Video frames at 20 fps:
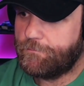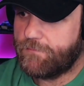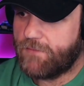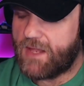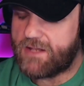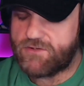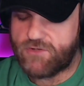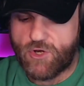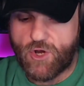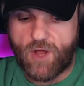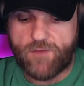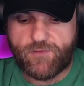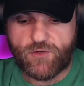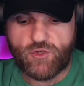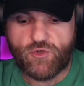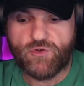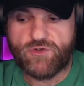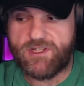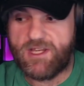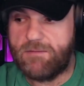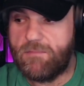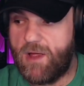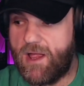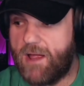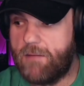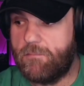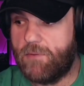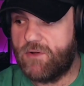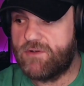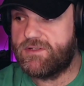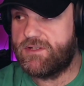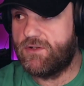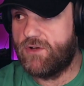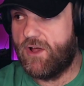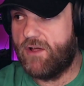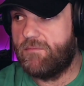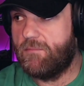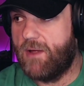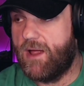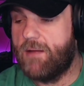That's a knife. You should see my unboxing
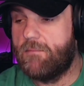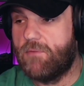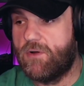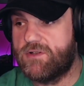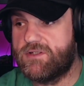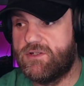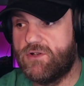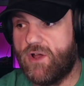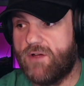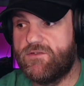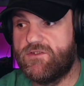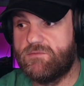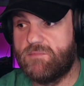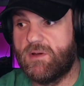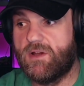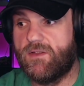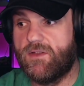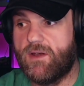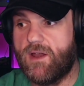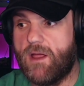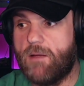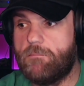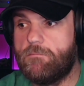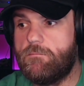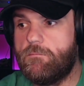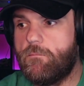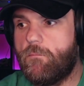knife. My unboxing knife is bigger than that.